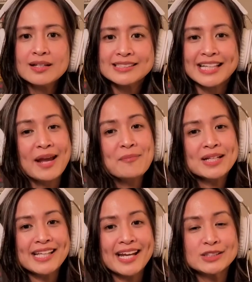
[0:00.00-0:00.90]
Today, I'm
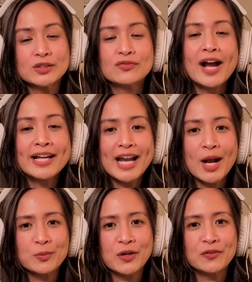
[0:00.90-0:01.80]
excited to find
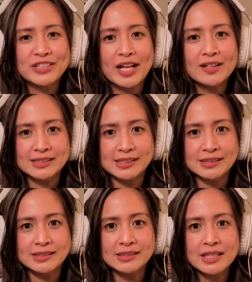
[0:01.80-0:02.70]
out what Afdhel
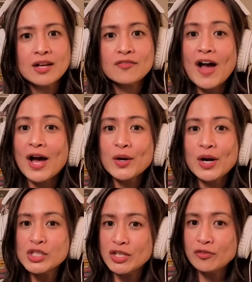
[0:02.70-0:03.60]
Aziz, founder
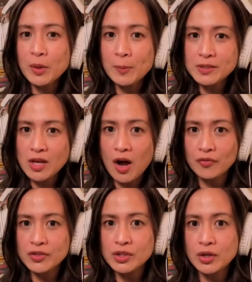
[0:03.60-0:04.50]
and chief purpose
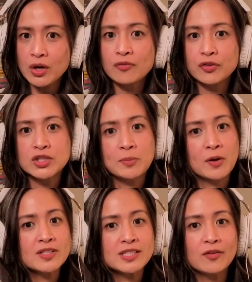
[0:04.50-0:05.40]
officer of
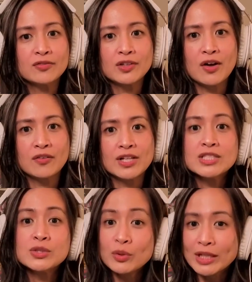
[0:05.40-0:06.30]
Conspiracy of Love,
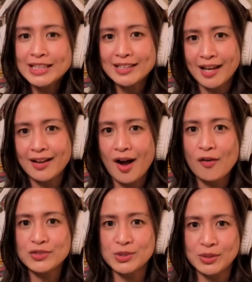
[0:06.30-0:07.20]
is really like
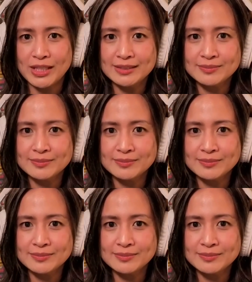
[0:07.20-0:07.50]
off-duty.